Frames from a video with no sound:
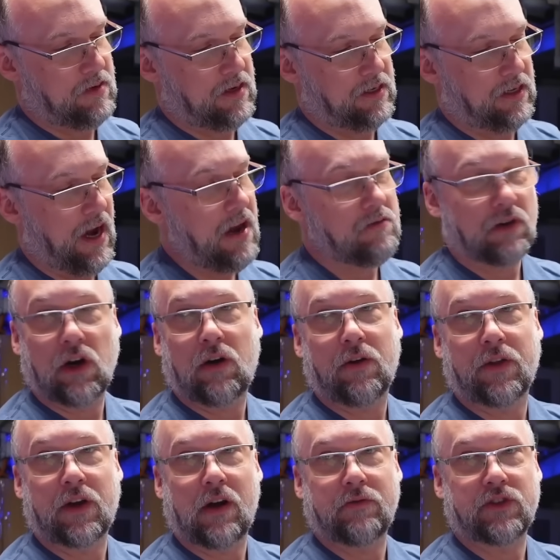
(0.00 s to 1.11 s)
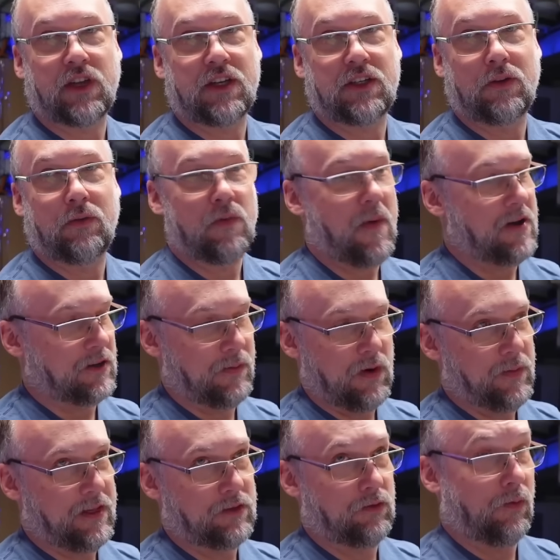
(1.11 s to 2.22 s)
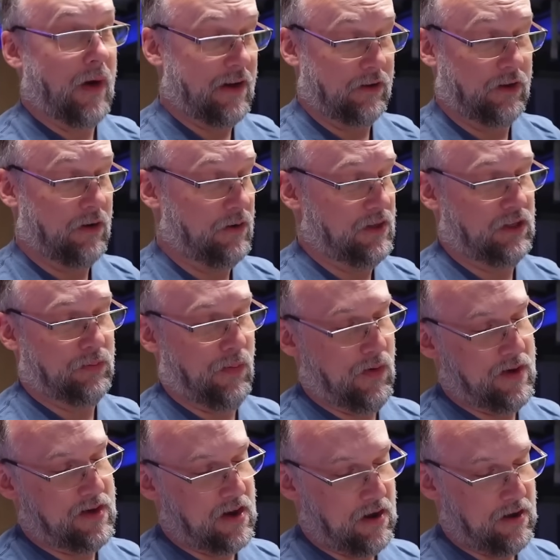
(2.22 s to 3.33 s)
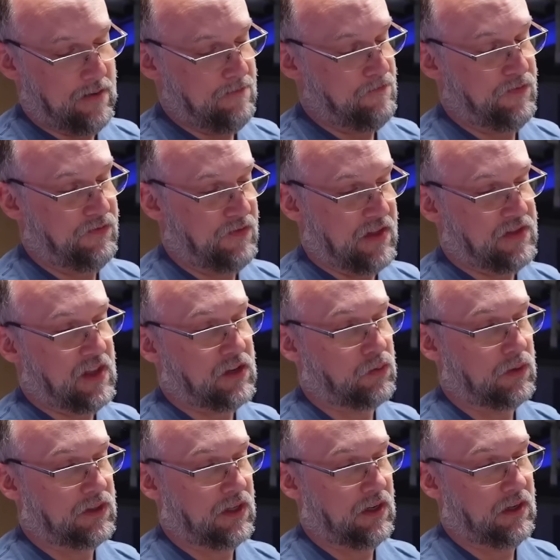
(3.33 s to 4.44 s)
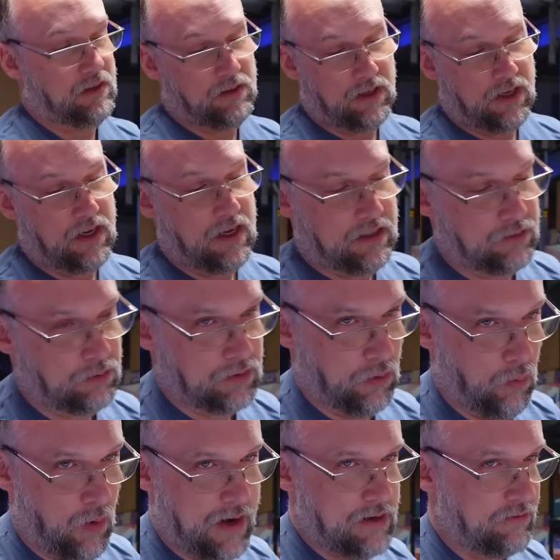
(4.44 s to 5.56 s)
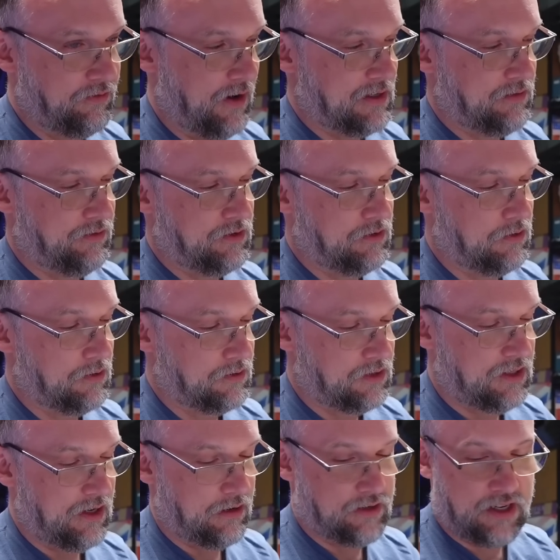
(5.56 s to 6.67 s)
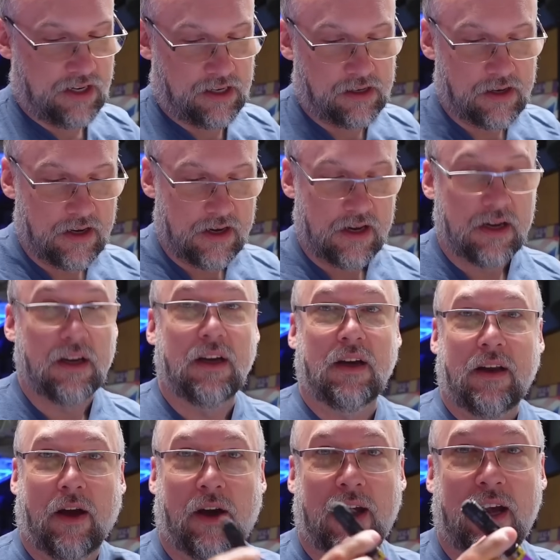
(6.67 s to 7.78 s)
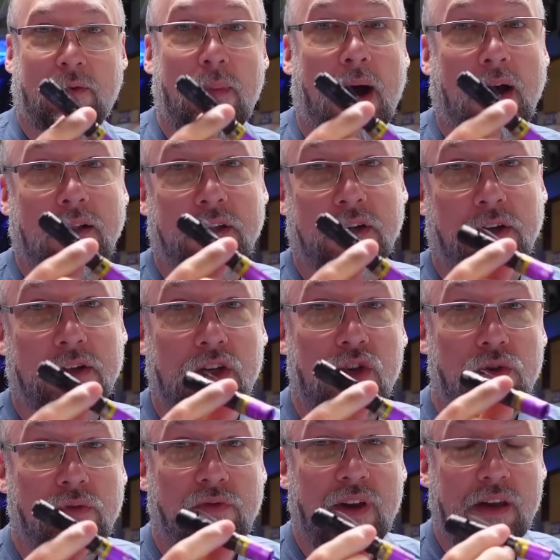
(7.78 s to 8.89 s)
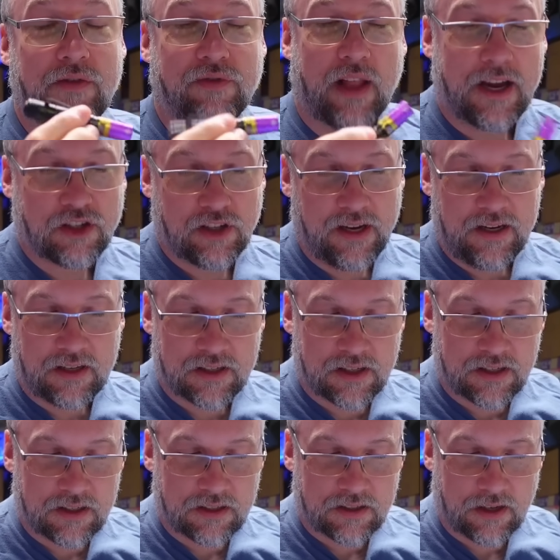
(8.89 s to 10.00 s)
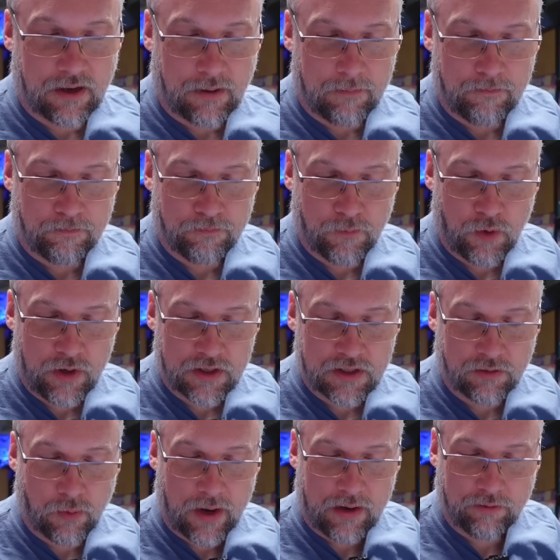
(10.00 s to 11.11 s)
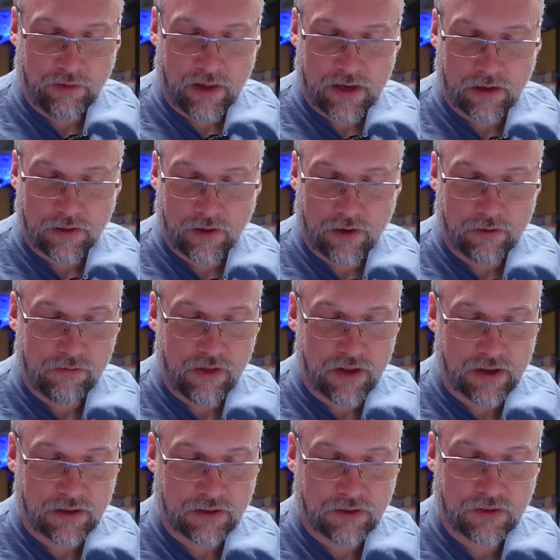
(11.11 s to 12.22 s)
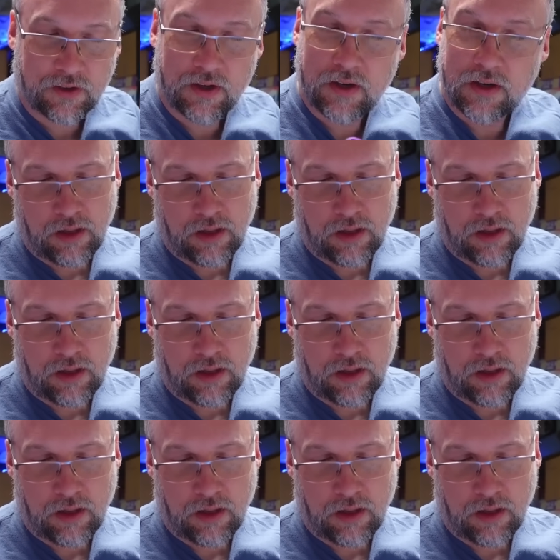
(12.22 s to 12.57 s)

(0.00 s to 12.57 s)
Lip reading: I kind of recall the conversation with Massimo, but this was a while ago at this point, that this was a white phosphor CRT. Now, I have my little UV flashlight. This is, what is the wavelength of this?